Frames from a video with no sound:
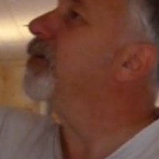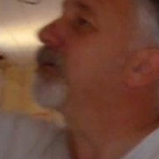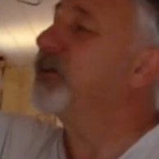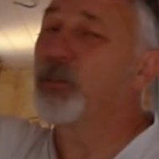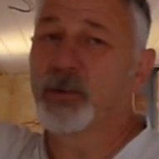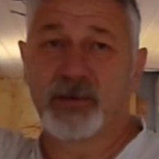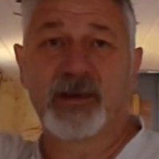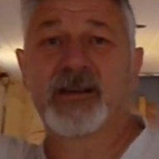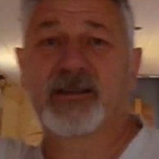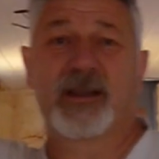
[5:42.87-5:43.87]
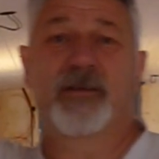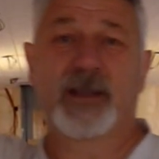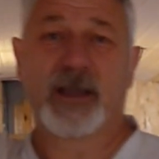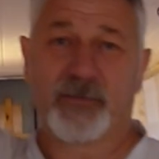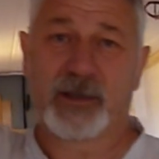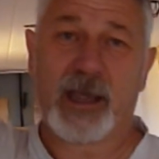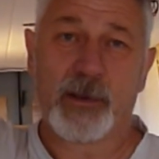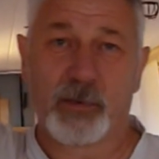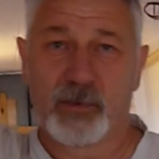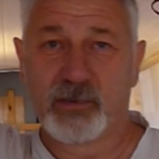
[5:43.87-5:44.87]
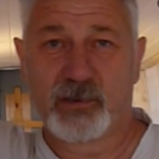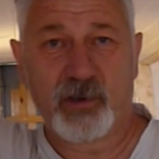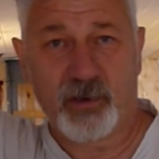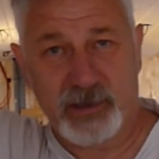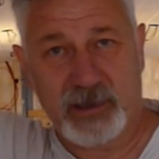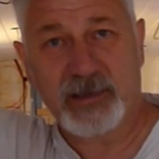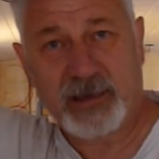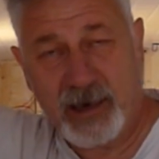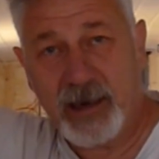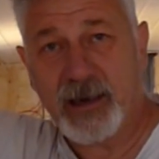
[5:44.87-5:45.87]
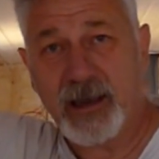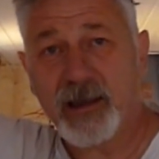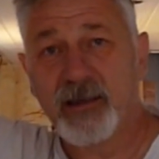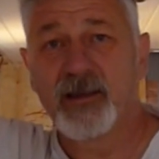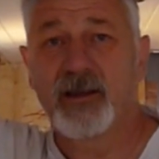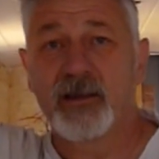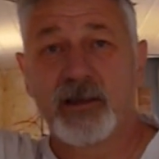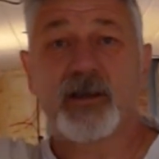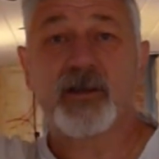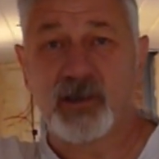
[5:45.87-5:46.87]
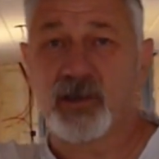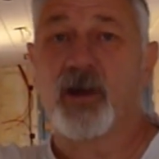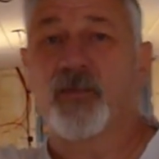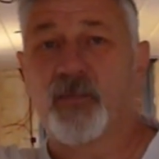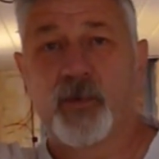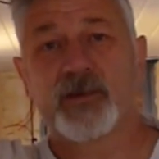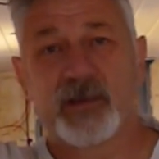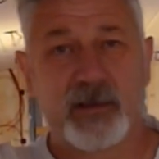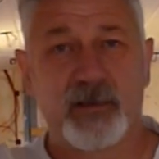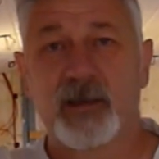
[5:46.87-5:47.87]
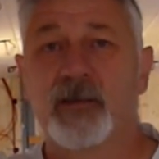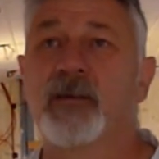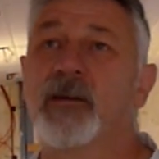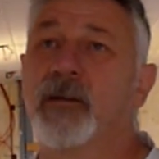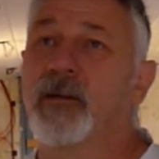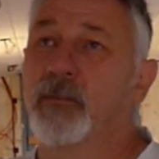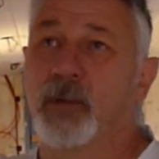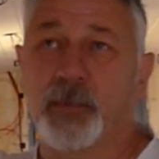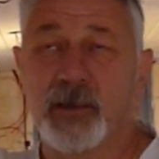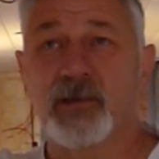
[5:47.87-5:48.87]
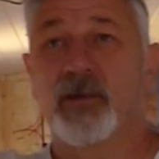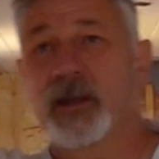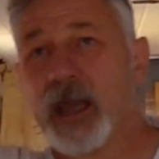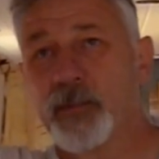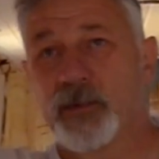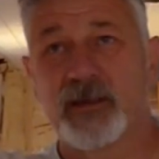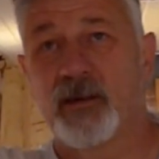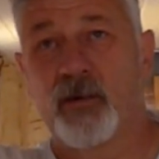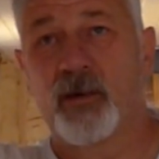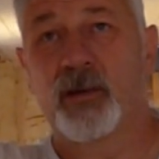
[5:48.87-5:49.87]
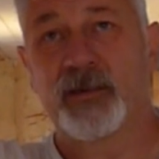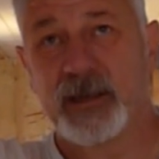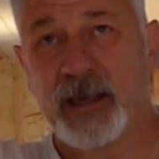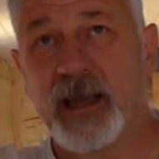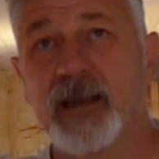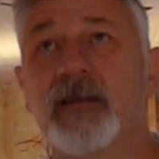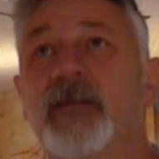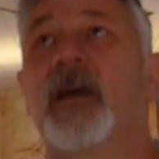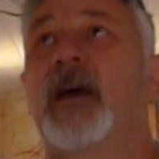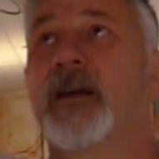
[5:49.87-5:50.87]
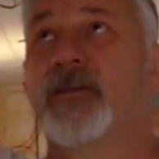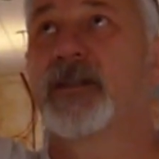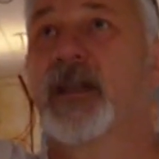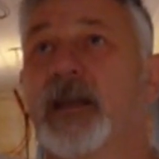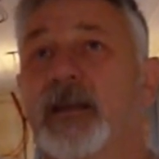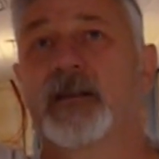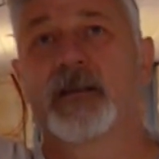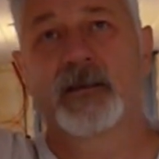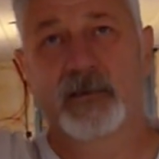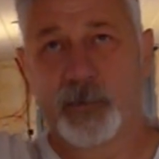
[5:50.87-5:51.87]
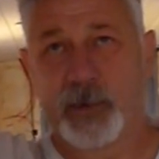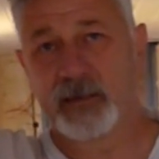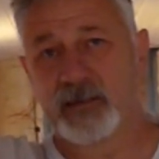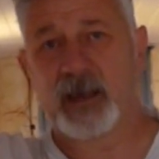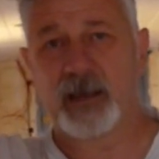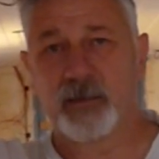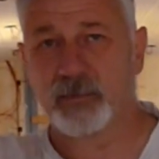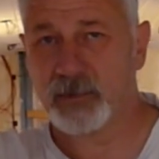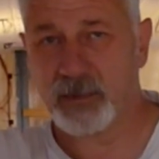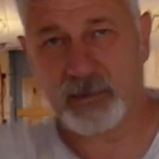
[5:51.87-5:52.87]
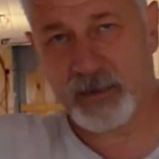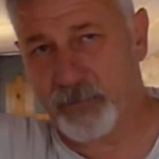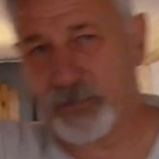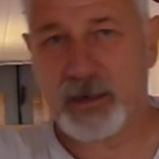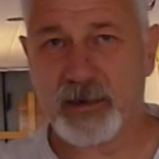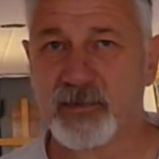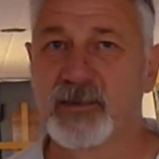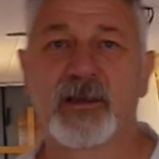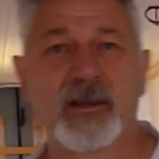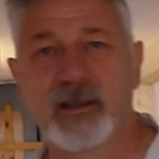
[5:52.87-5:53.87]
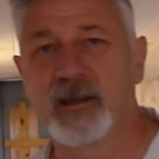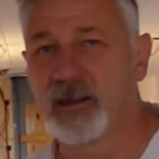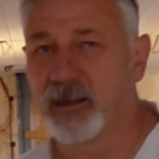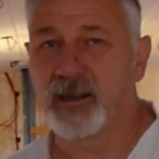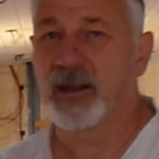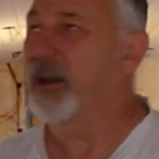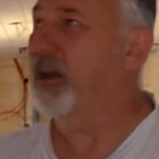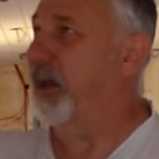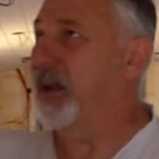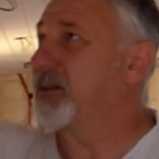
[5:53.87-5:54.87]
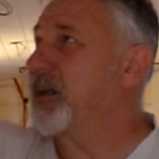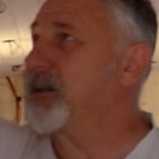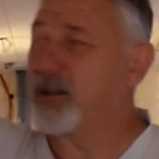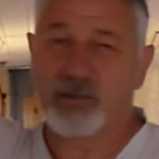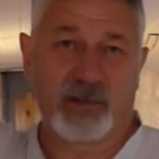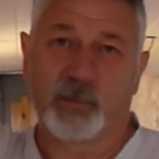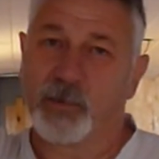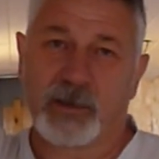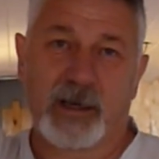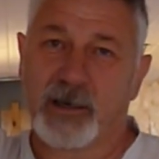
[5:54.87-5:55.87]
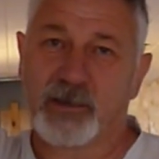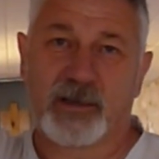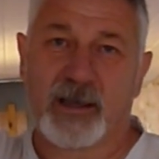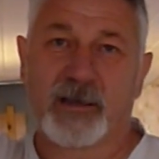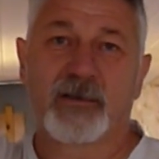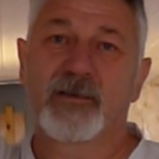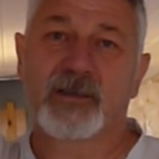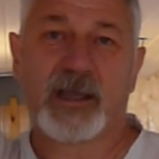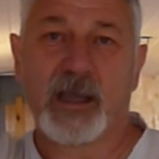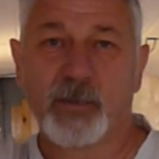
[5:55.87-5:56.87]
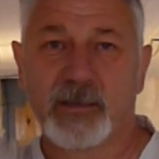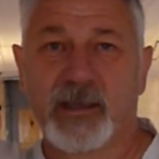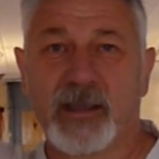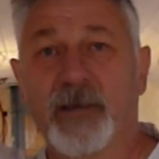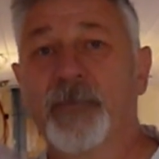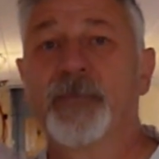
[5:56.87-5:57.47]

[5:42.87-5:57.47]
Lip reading: you wouldn't necessarily have the cable jointed in here. You could just go from one to the other. But because all the cables are already in, I'd have to take the panels down and everything else. It's easier just to put the connection there because the cables are there.